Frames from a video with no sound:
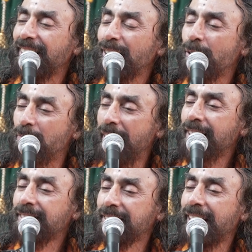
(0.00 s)
the
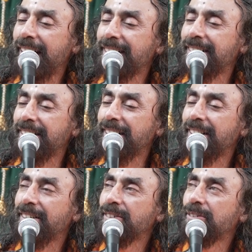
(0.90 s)
best
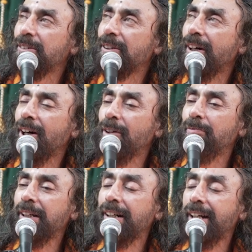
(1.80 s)
strategy is to draw a
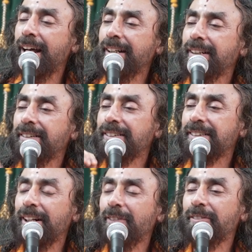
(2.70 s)
big line
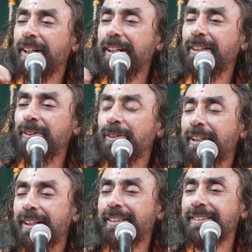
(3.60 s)
instead of trying to
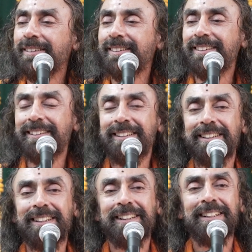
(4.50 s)
erase it.
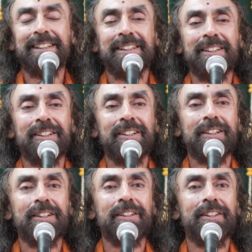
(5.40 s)

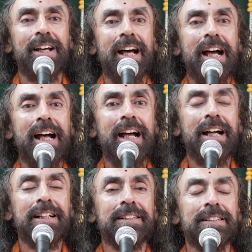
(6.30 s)

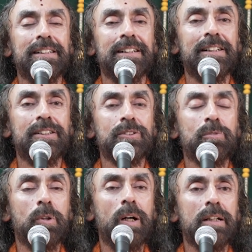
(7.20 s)
That is
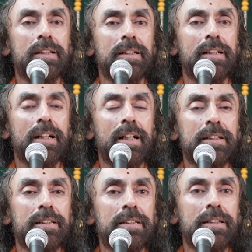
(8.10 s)
what
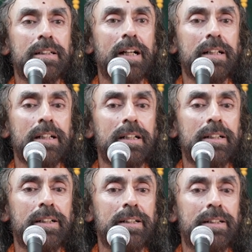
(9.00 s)
Ratan Tata
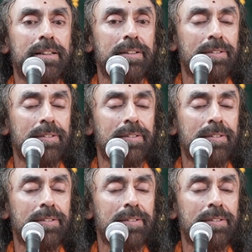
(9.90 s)
did.